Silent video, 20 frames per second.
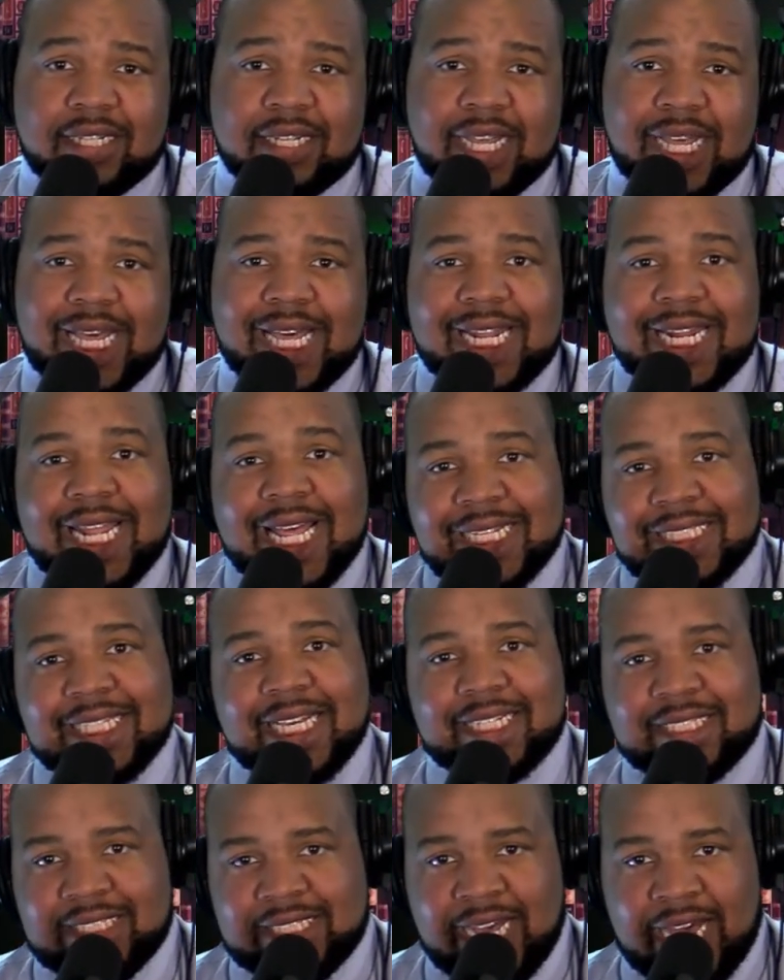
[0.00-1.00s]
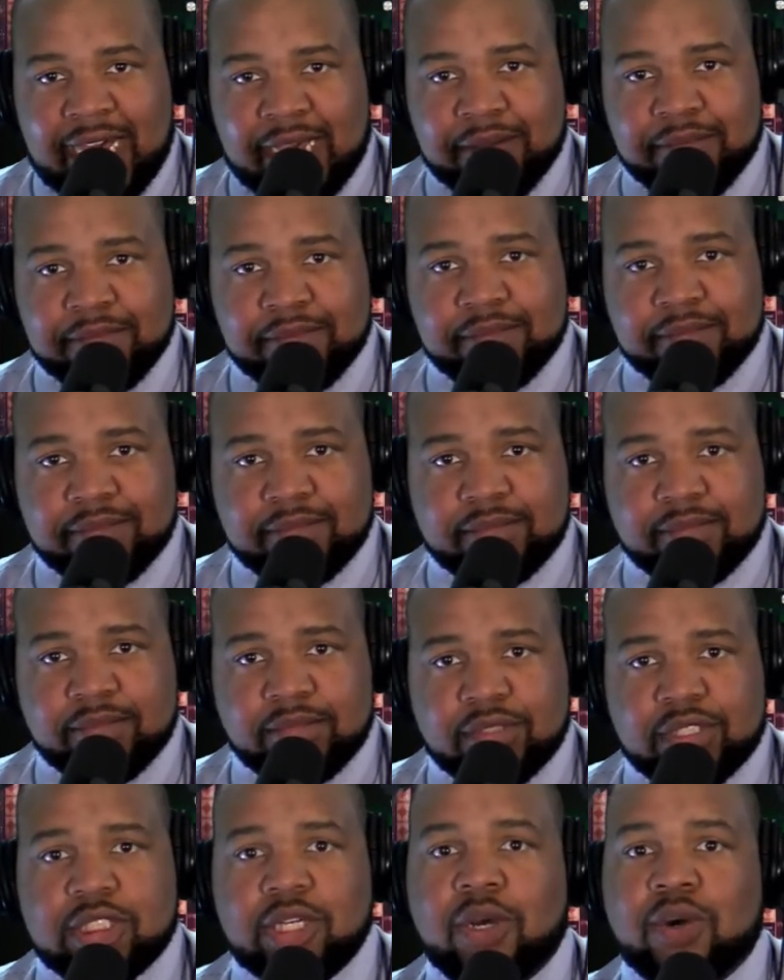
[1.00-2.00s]
And that takes time.
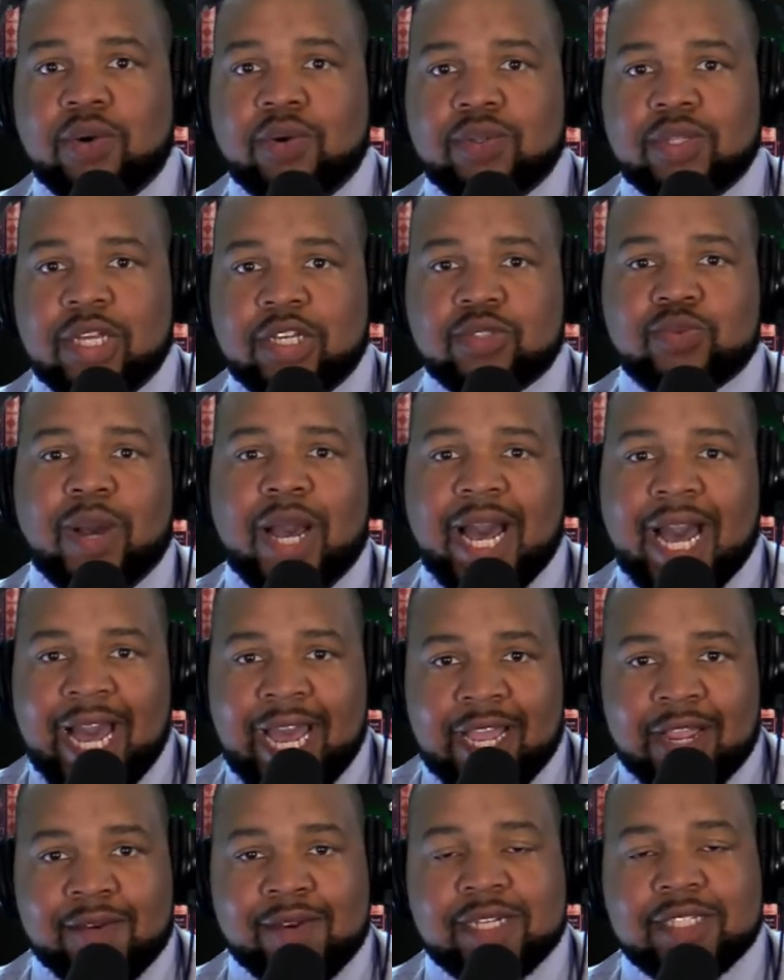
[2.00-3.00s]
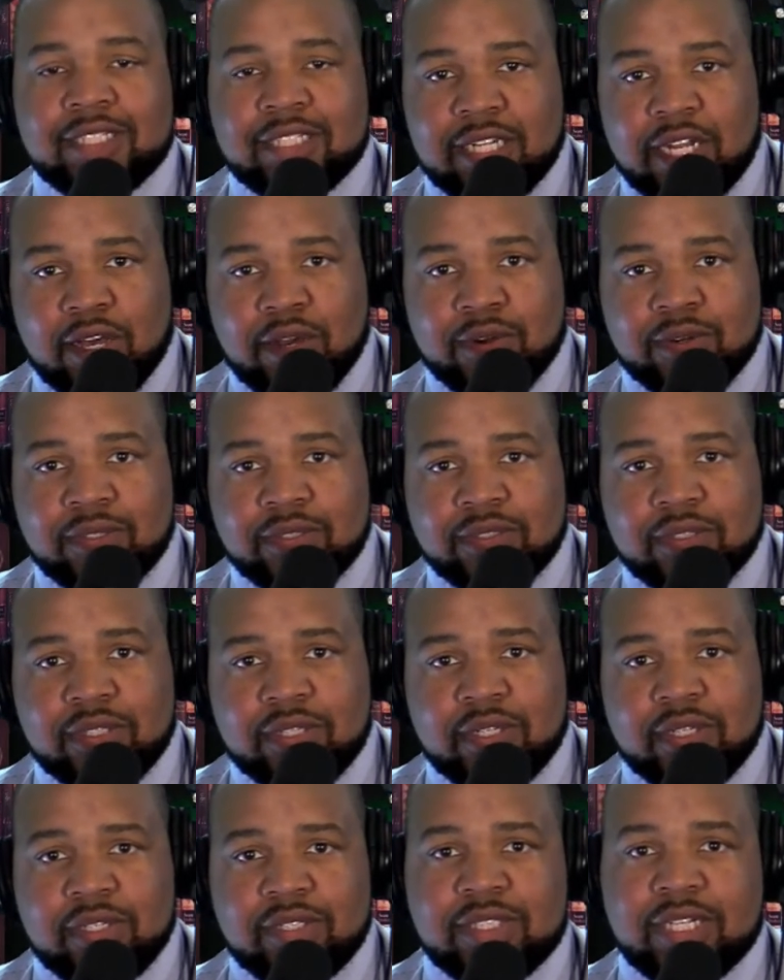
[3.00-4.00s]
So that's why hiring slow
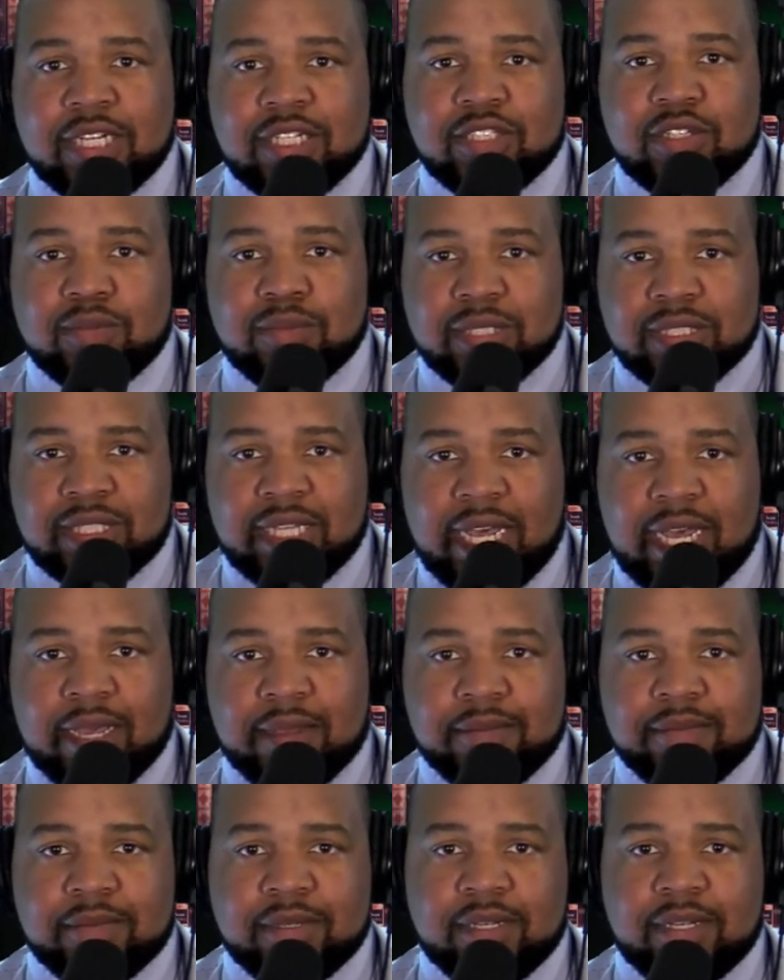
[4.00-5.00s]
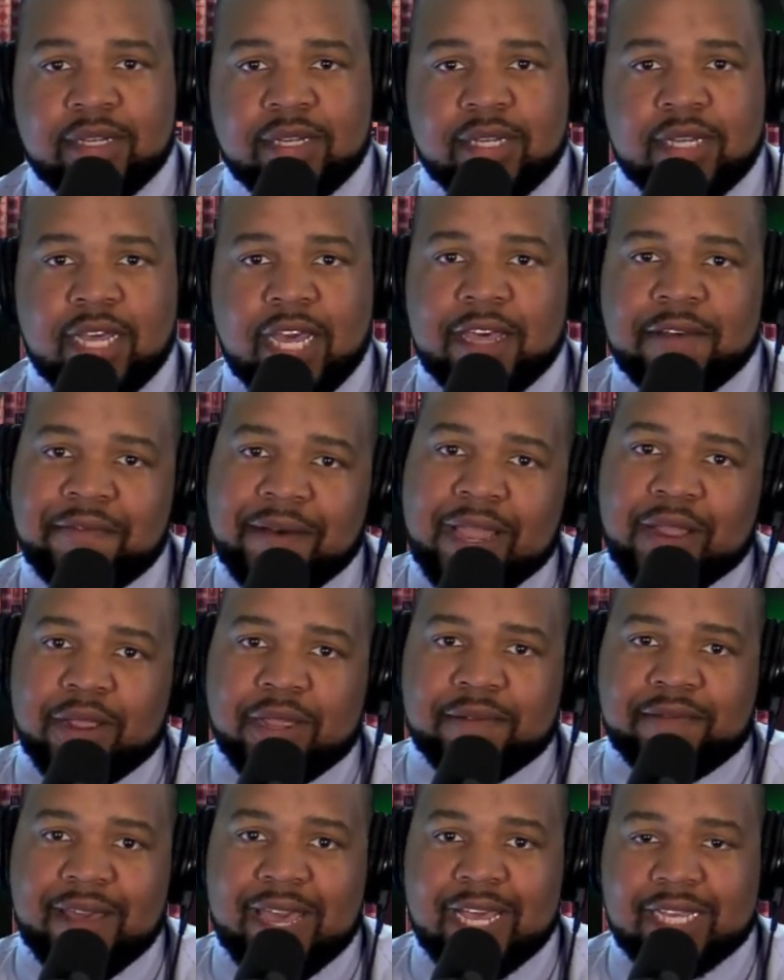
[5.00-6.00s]
takes so much time. And firing
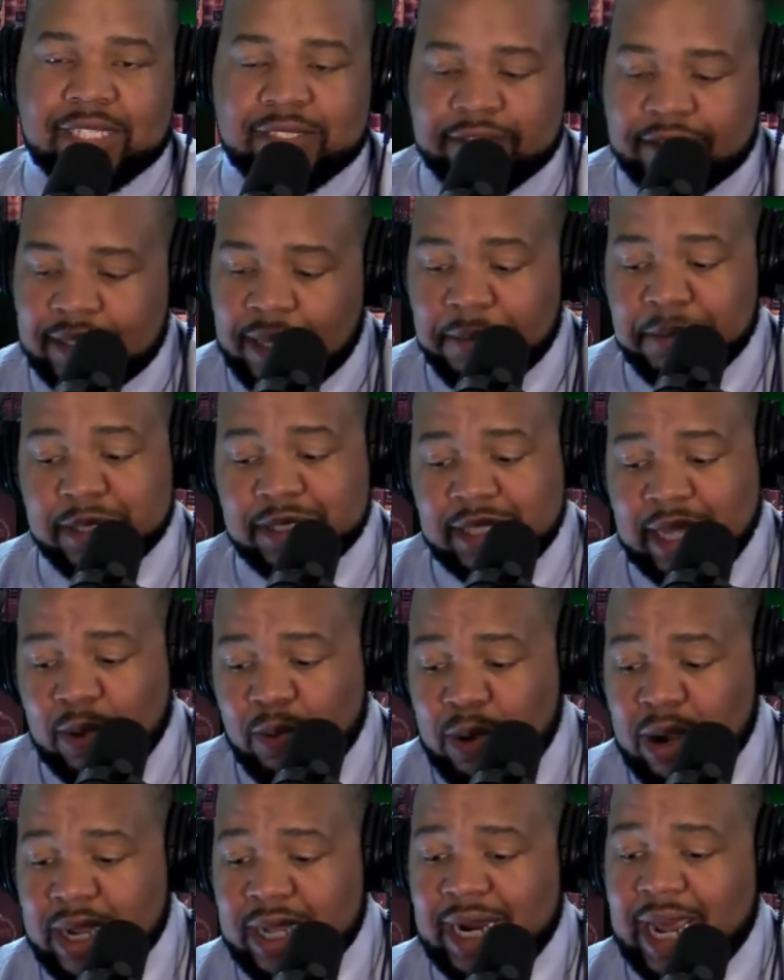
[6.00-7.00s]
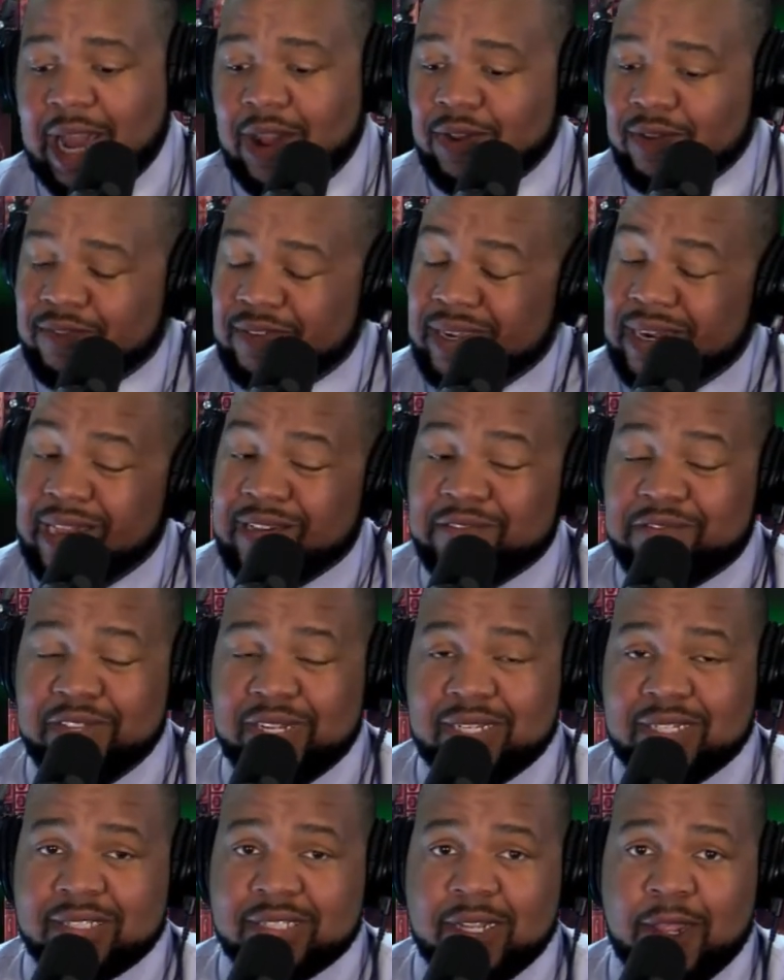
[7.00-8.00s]
fast. If something's not working out, if you're not
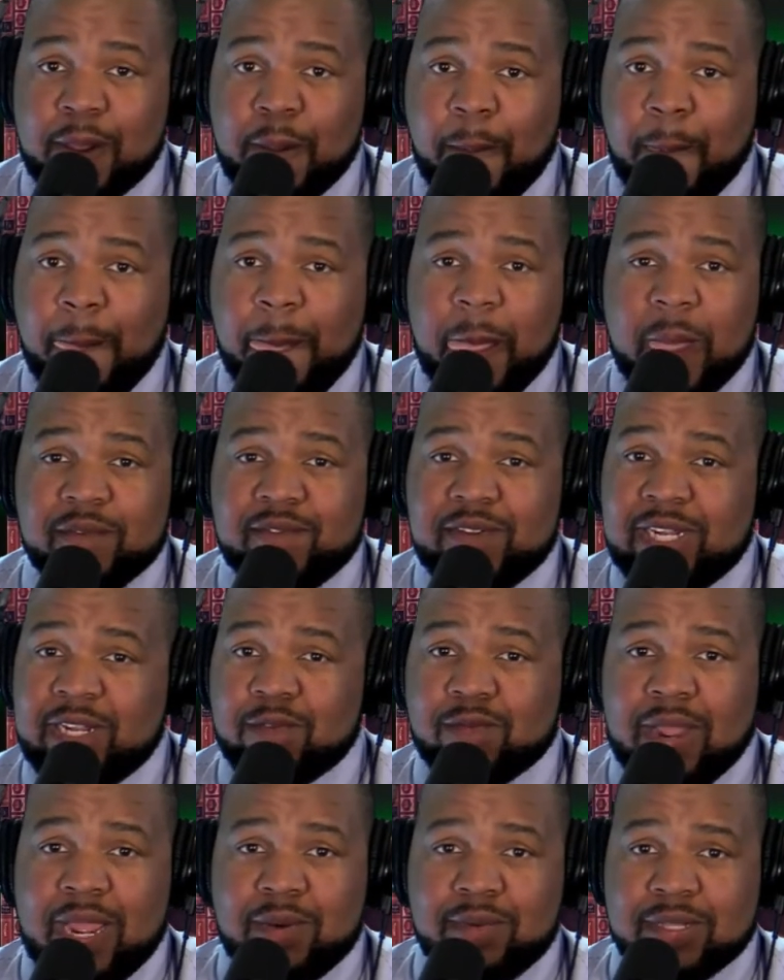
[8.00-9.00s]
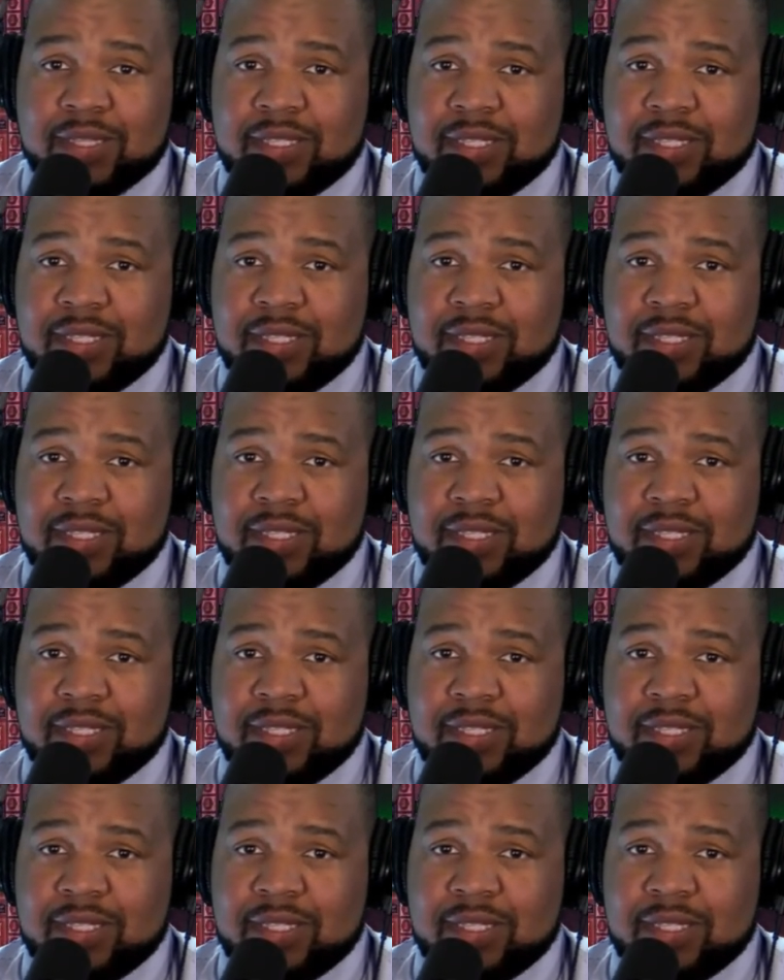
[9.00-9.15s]
feeling right with